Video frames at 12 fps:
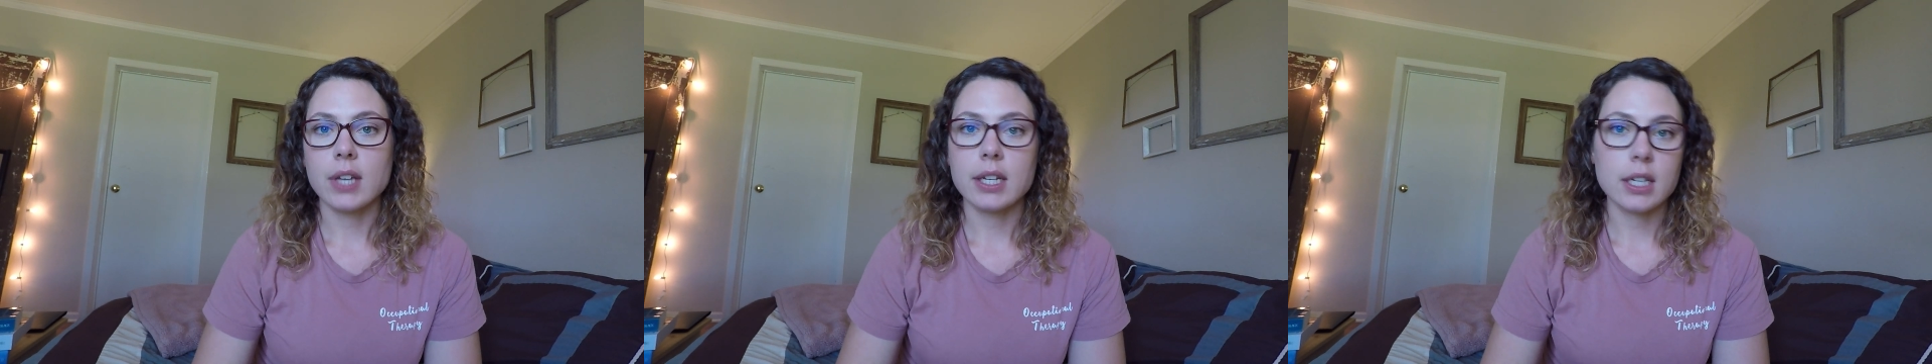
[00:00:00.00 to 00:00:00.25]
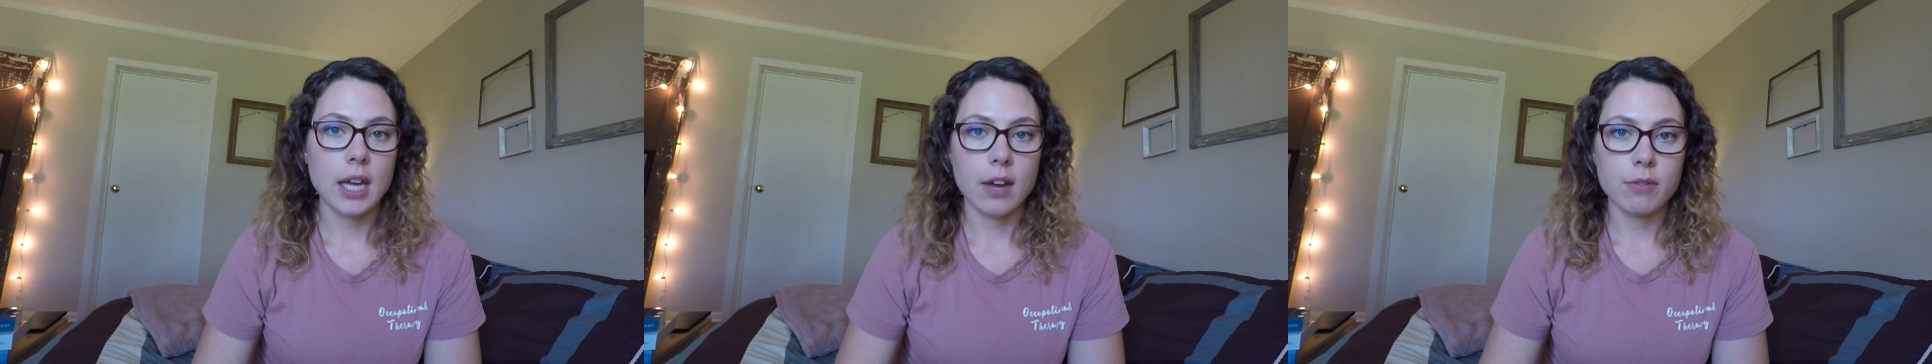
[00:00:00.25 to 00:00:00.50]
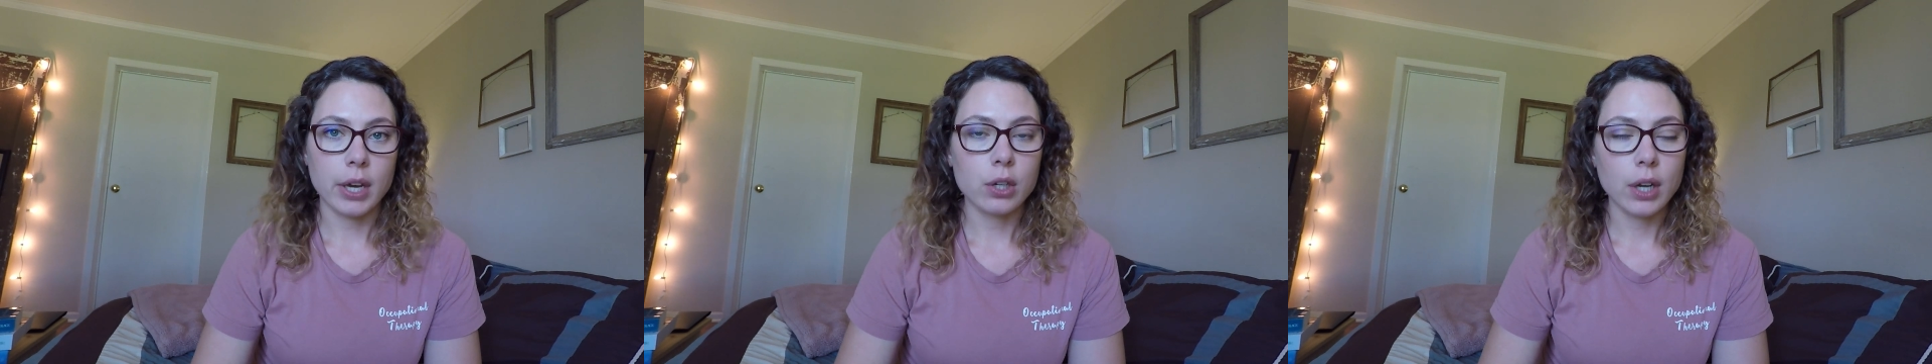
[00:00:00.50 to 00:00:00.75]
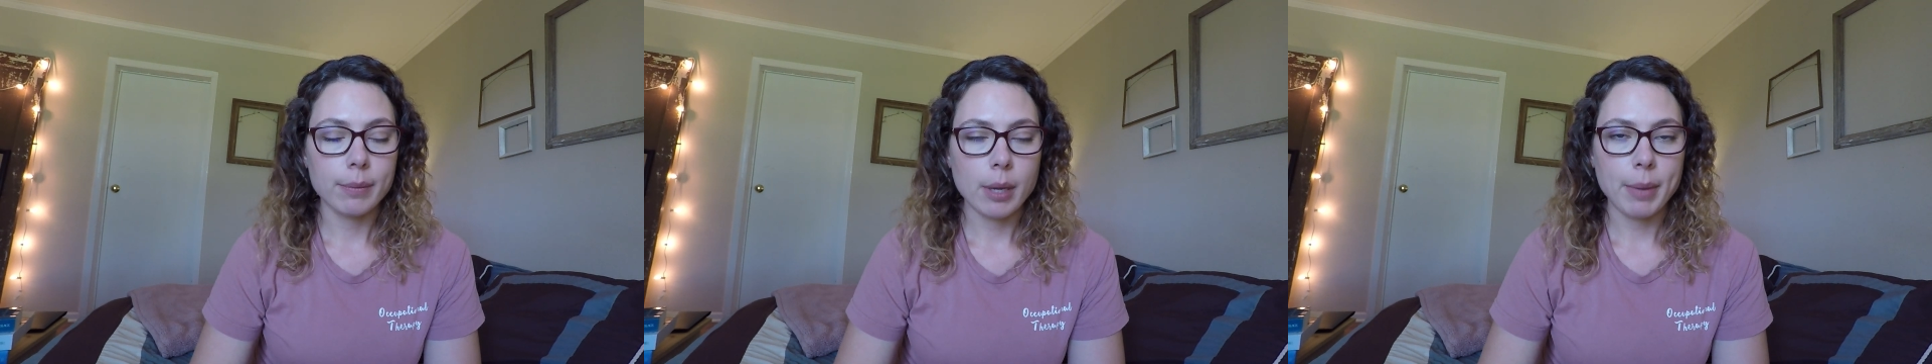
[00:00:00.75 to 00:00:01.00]
I don't
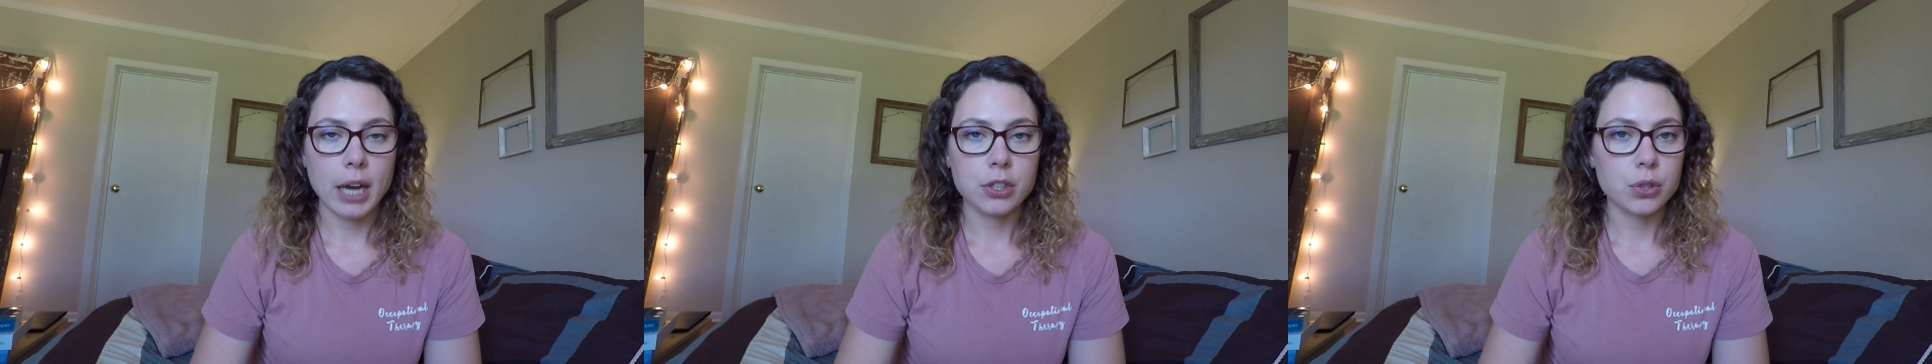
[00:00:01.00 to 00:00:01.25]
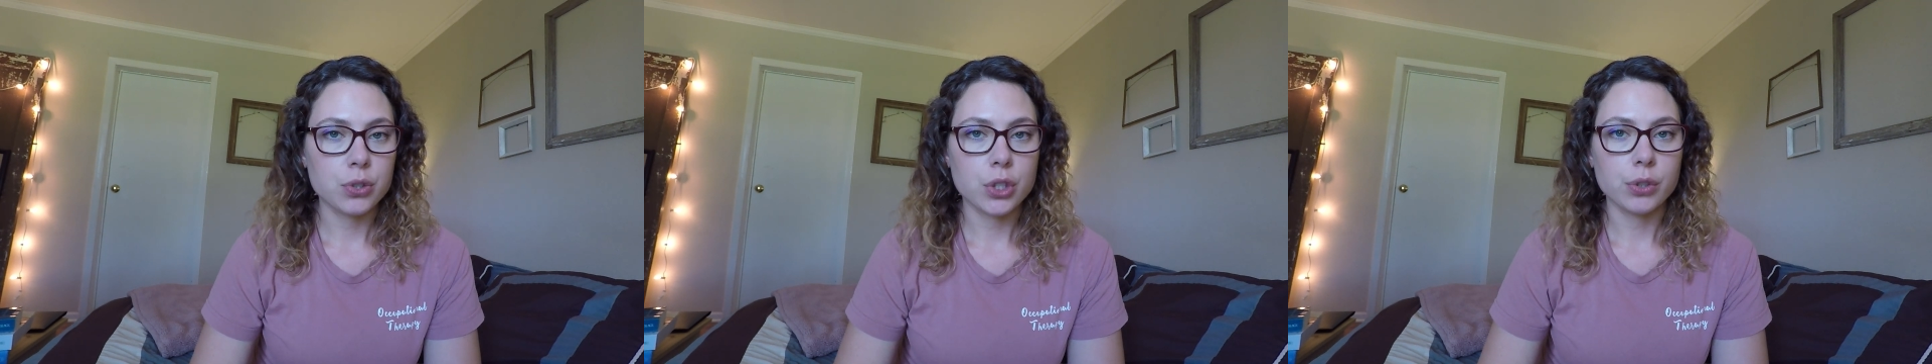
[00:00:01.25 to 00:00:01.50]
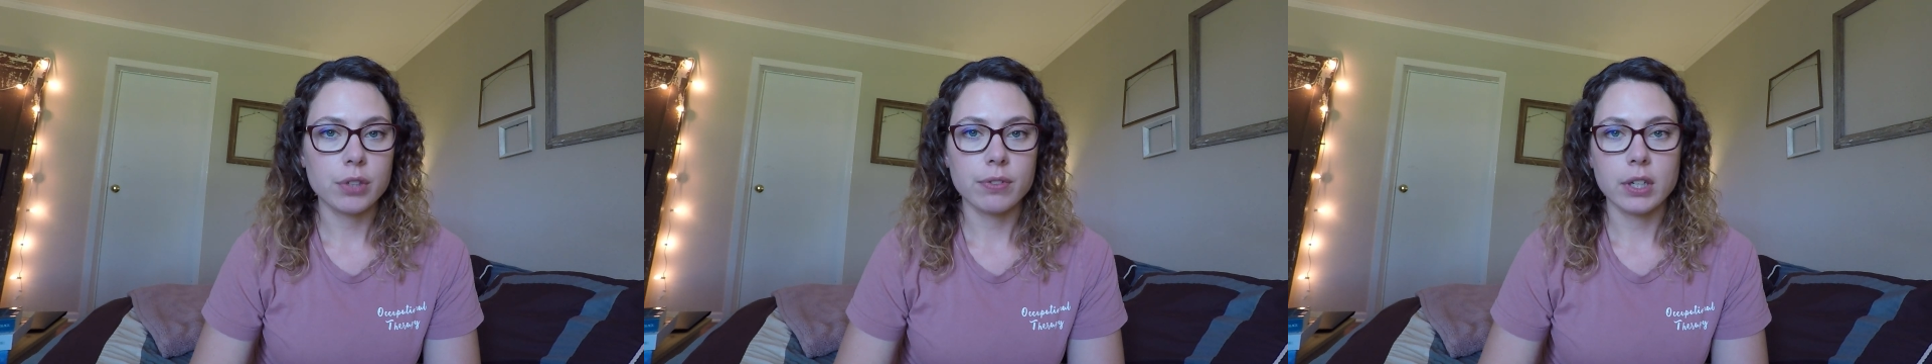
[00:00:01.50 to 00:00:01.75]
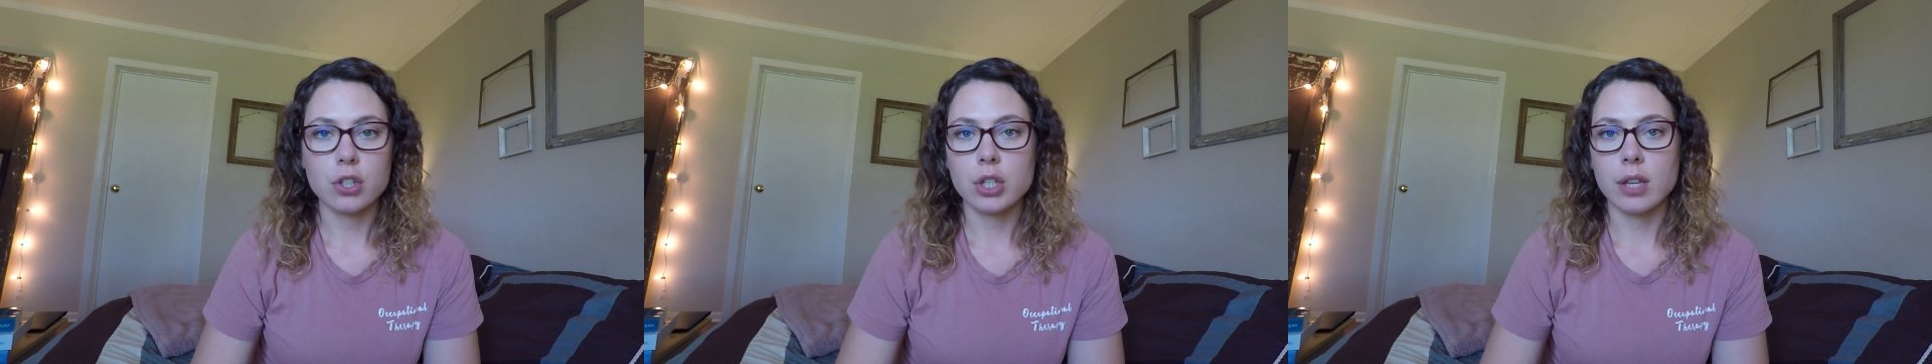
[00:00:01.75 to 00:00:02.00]
have my bachelor's degree
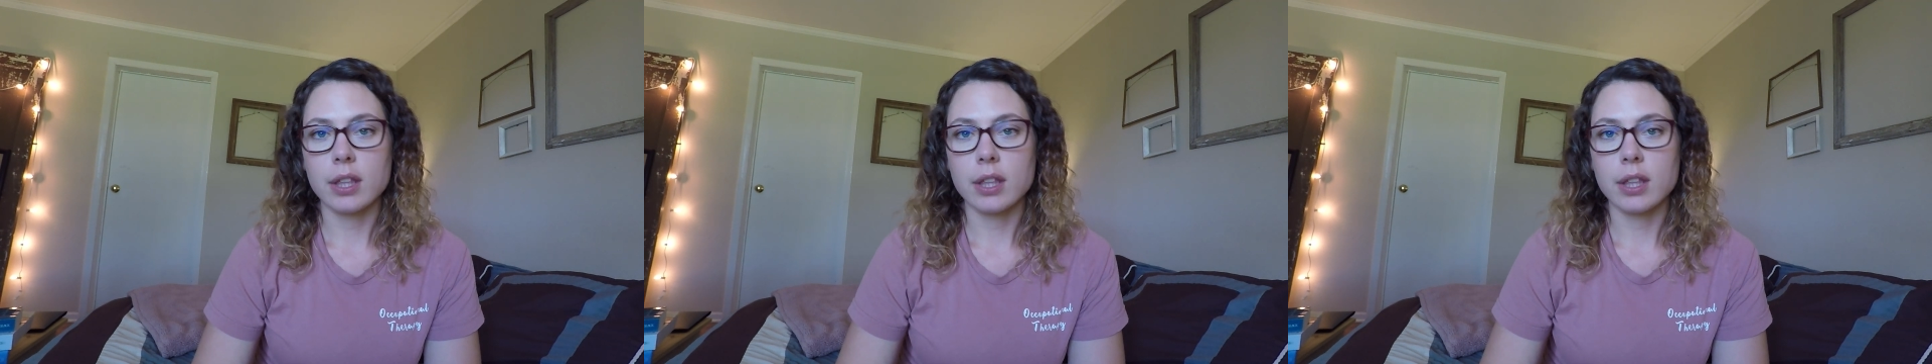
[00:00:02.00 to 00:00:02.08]
finished.